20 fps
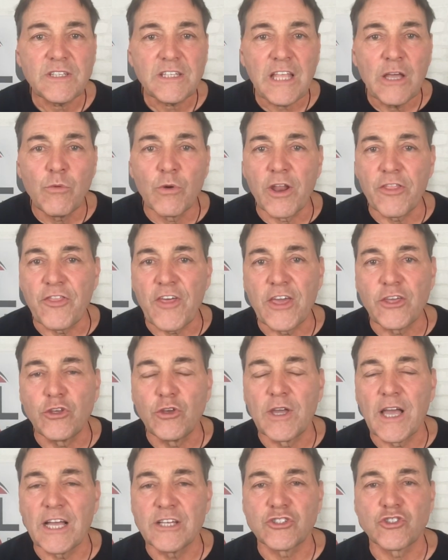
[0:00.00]
I want to thank you
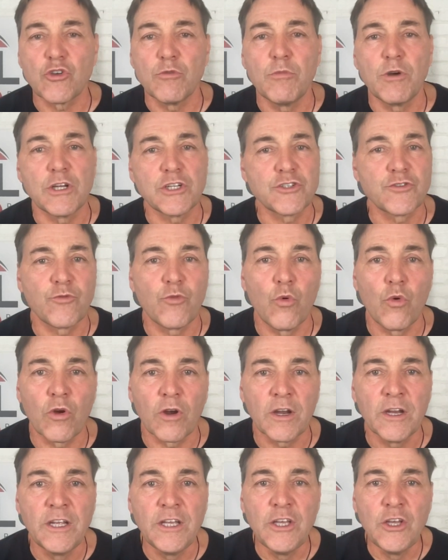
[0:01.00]
guys so much
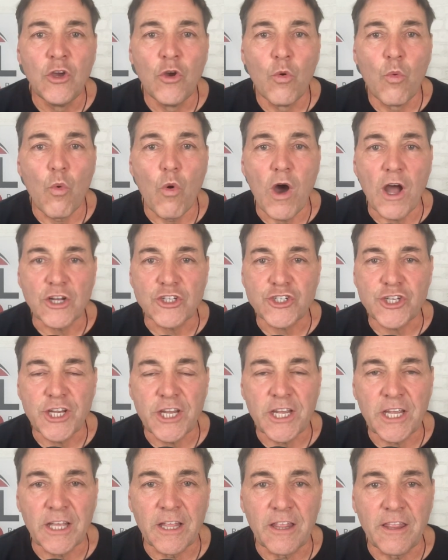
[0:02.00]
for
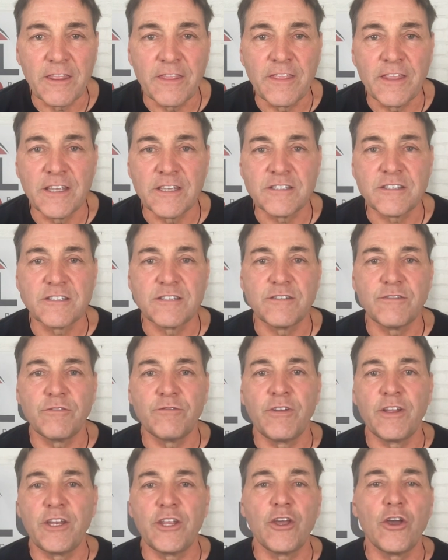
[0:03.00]
watching this
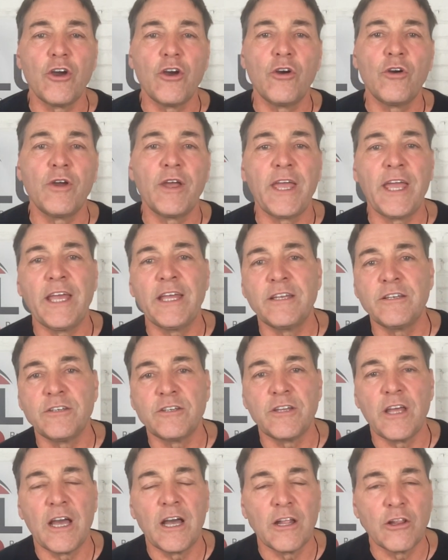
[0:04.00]
video
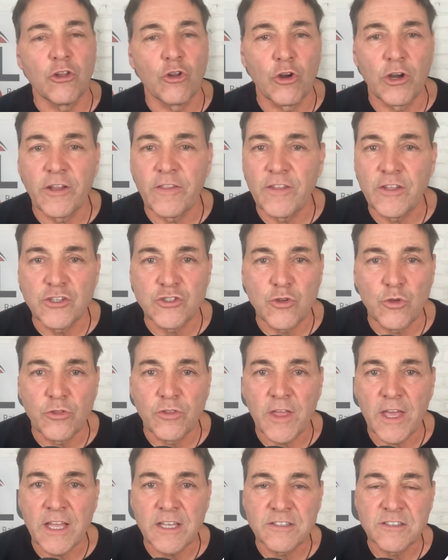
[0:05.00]
and learning these new
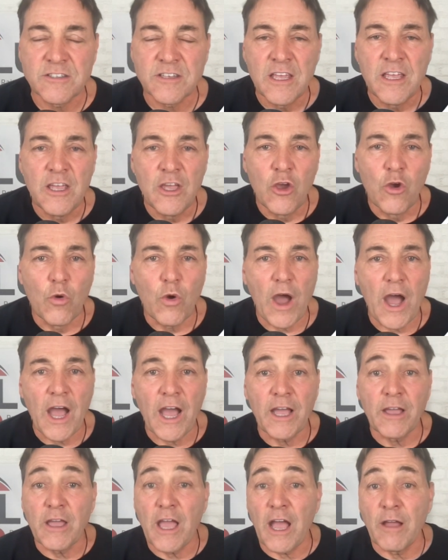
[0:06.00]
things.
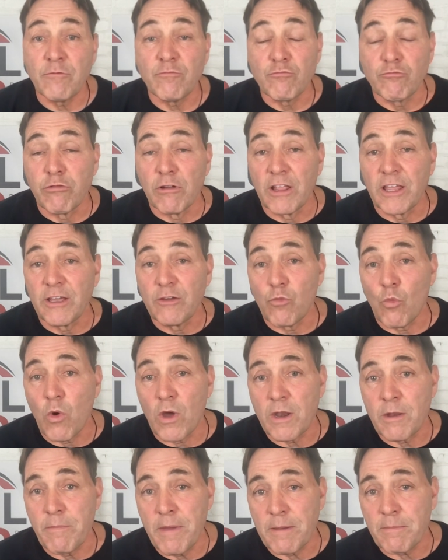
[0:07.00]
I'm really
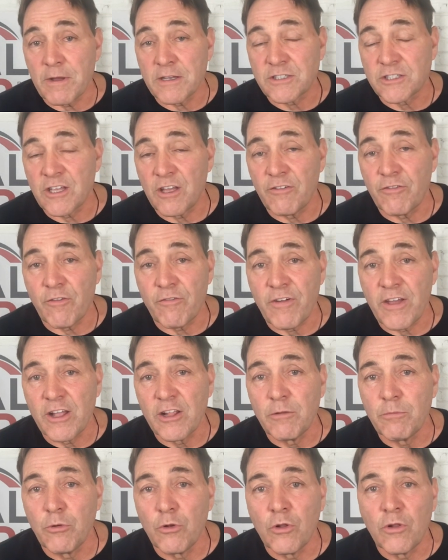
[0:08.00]
wanting to make myself
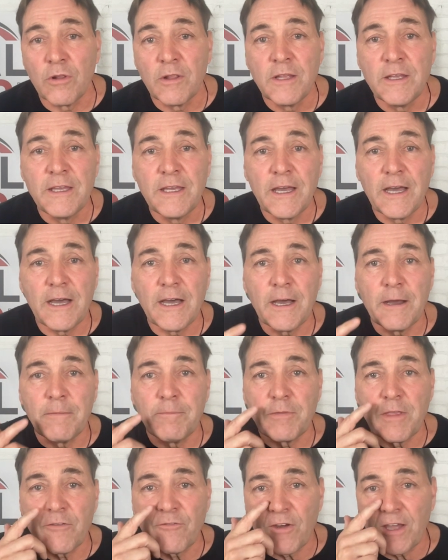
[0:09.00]
available
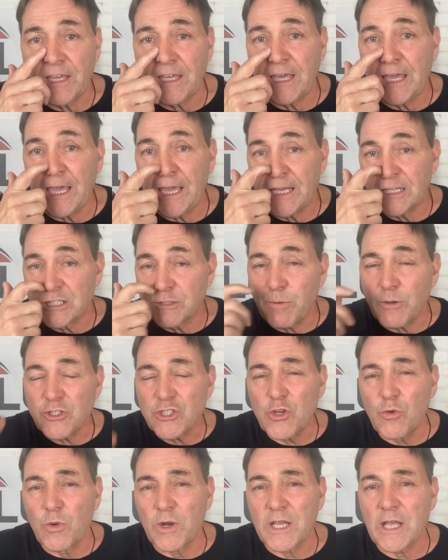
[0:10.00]
if I can,
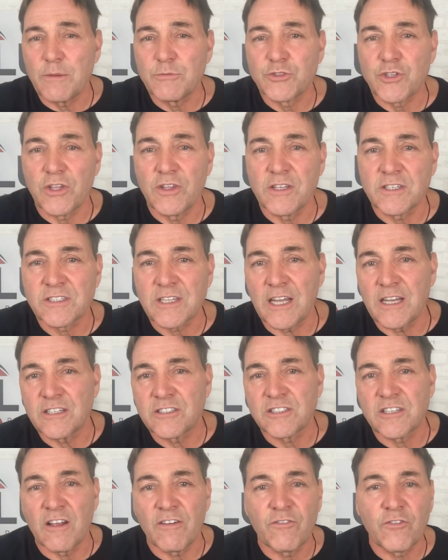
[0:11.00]
especially when it comes to this kind of
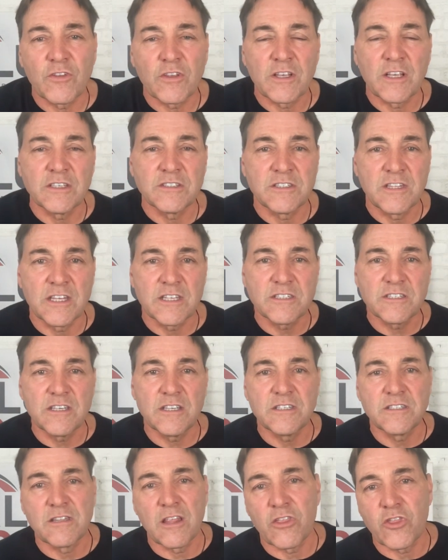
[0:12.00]
stuff, because this
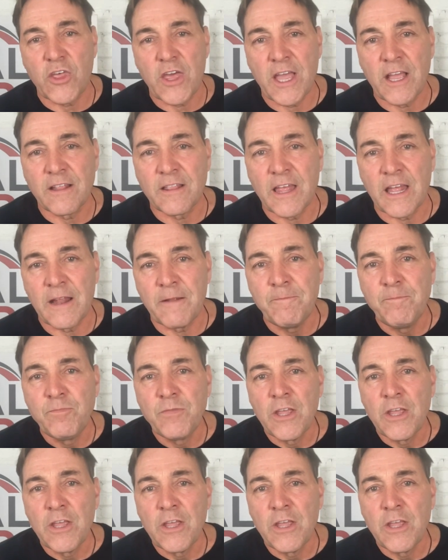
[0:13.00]
is the thing that